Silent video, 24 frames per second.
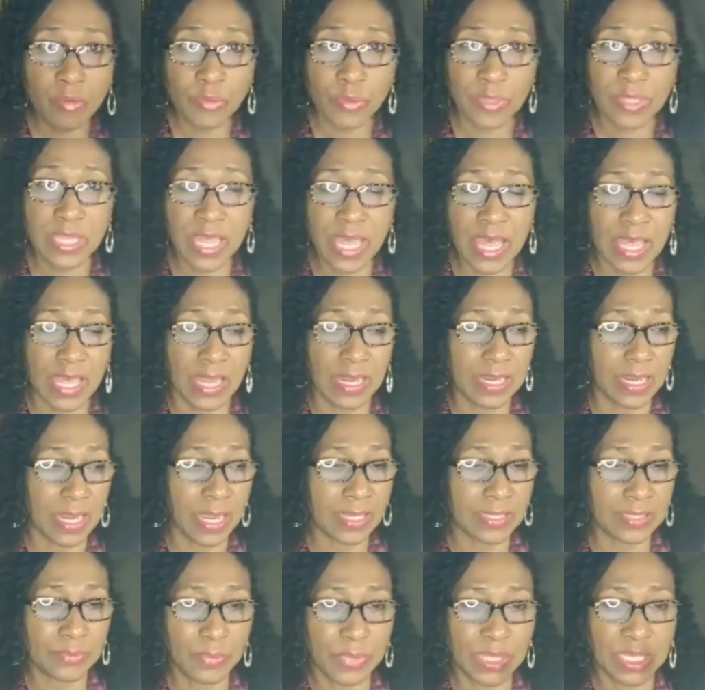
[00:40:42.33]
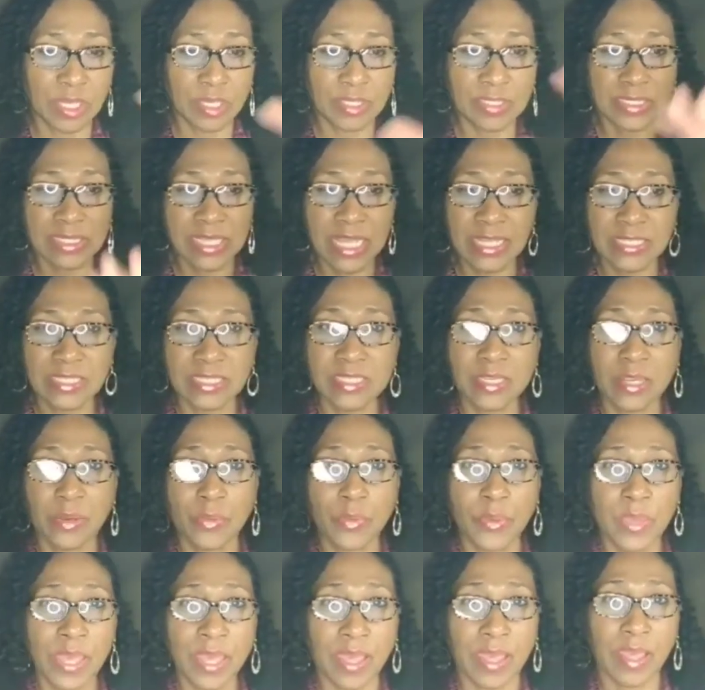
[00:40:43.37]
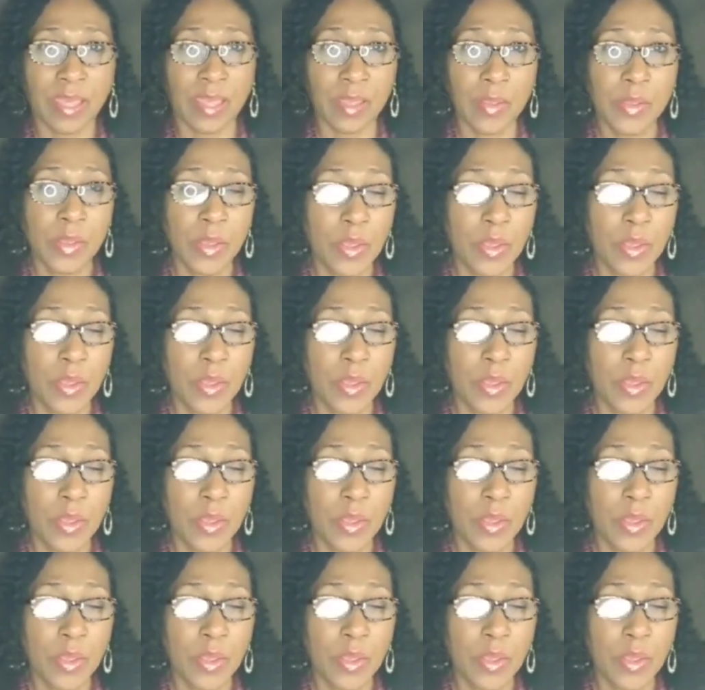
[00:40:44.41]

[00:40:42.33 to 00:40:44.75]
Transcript: with that, because that's their way.